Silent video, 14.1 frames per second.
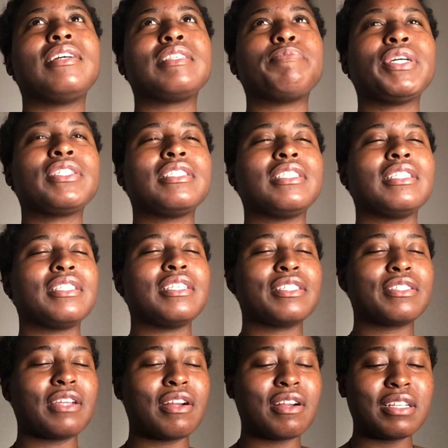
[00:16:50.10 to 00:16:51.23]
Especially in
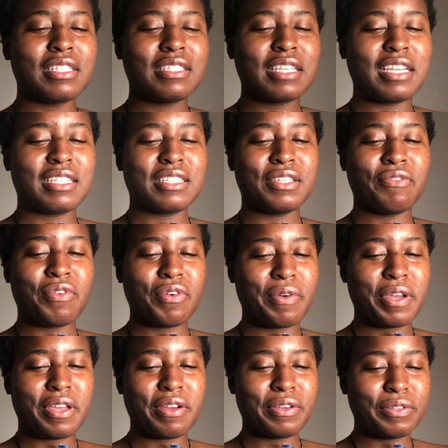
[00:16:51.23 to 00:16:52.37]
this early stages of
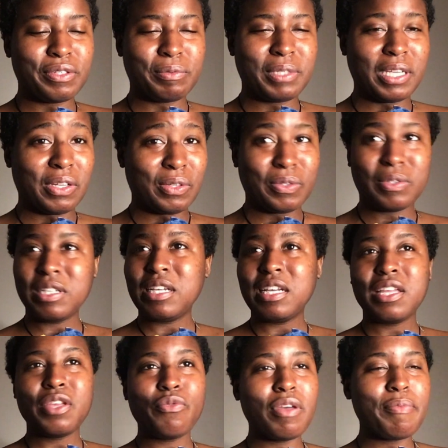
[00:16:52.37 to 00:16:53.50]
growing your YouTube channel.
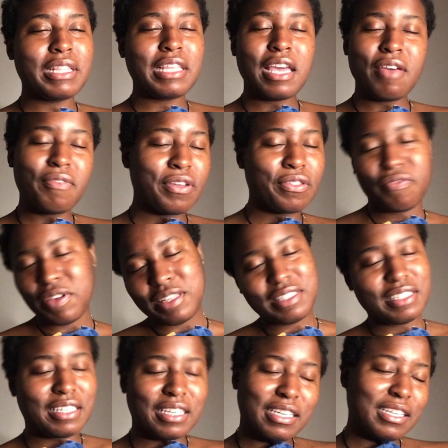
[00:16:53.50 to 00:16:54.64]
You ain't about to have all the
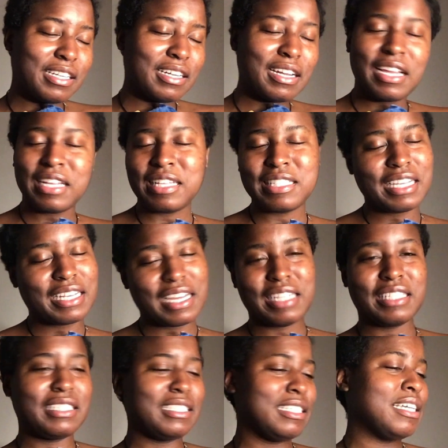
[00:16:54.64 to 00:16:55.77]
fancy gear and
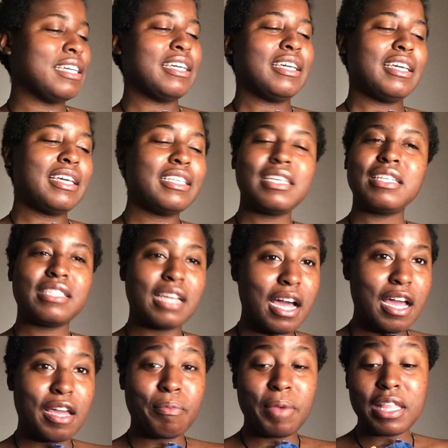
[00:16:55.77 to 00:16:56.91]
technology. It takes
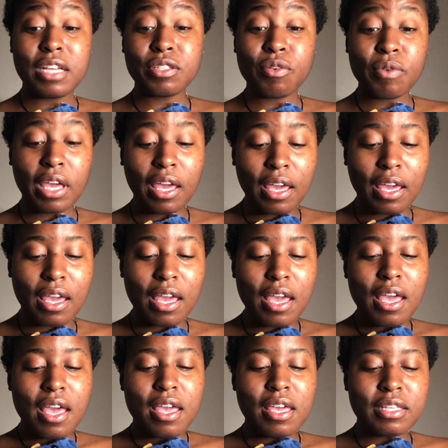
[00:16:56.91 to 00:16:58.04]
time, and that's okay.
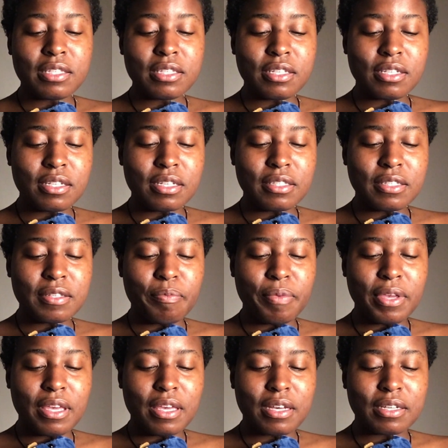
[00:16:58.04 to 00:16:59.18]
It's good to
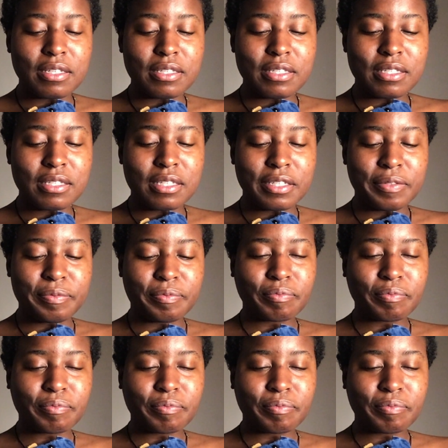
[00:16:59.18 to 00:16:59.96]
be a consistent,